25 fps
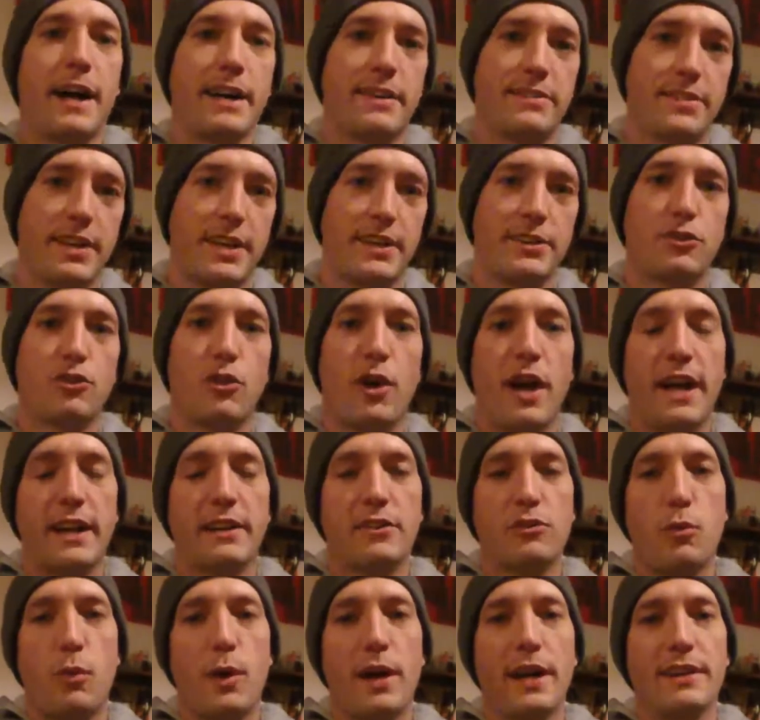I said
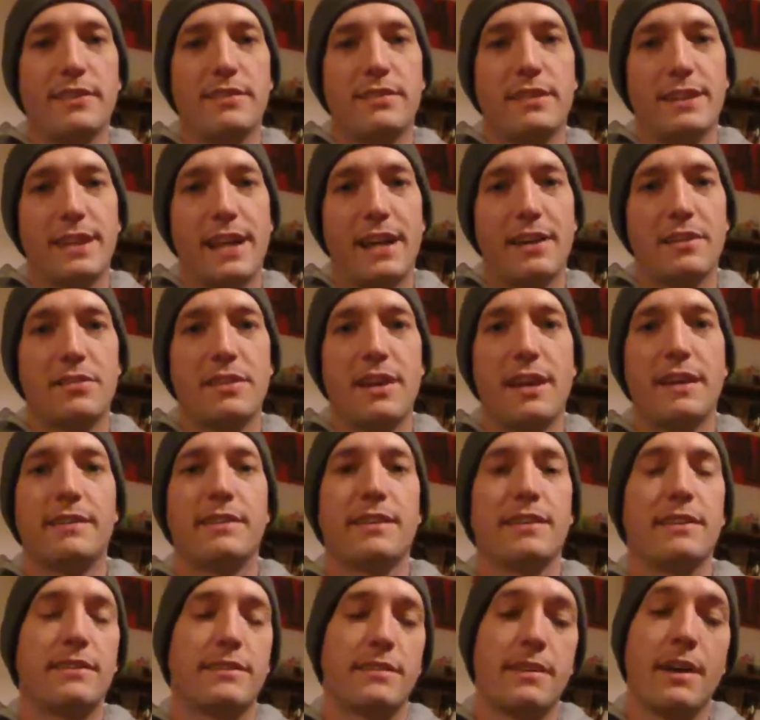tank twice in that
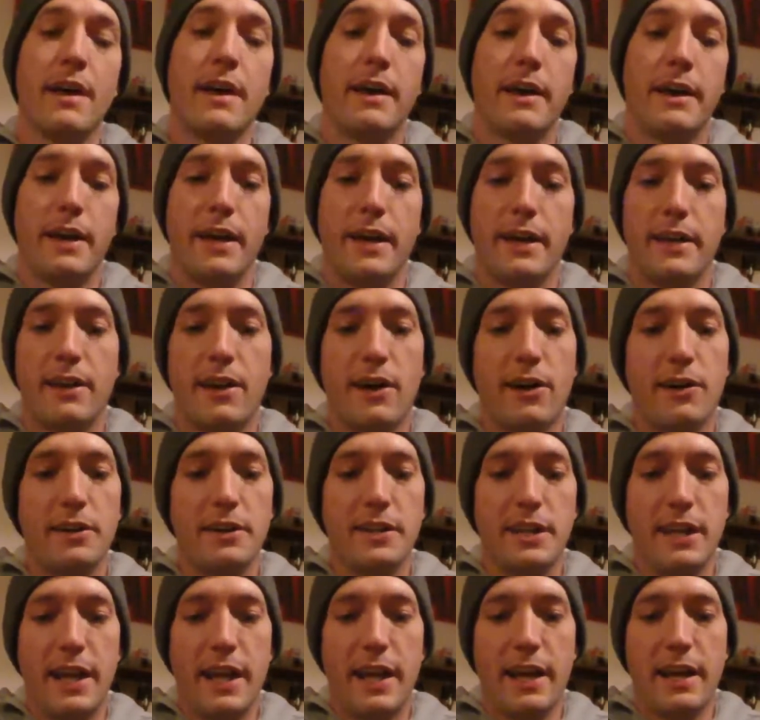sentence. And
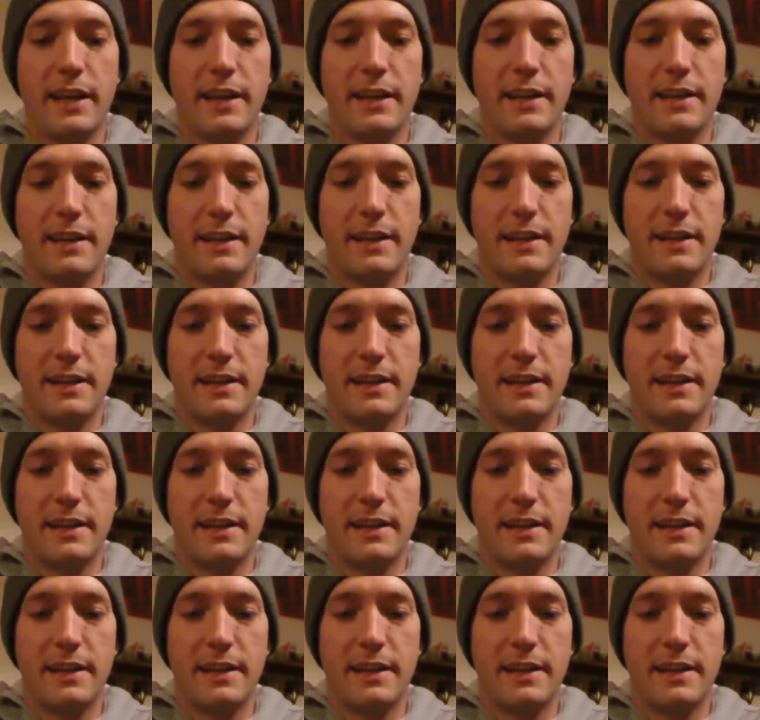RDA,